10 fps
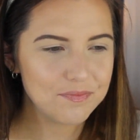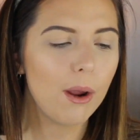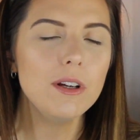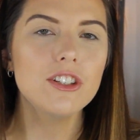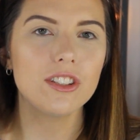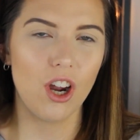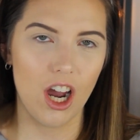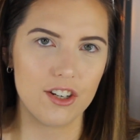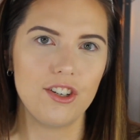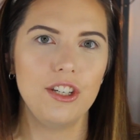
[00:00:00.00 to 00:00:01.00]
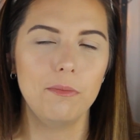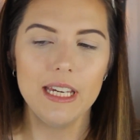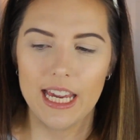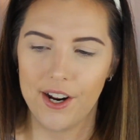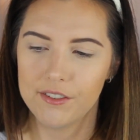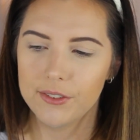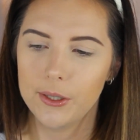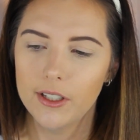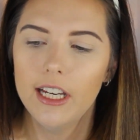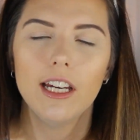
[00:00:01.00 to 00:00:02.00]
I would just caution you, be
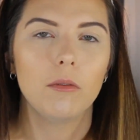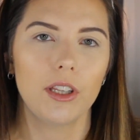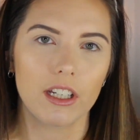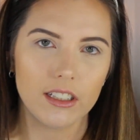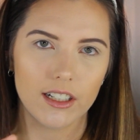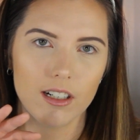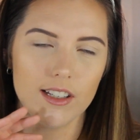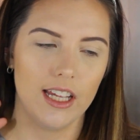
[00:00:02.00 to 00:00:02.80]
careful with the glitters.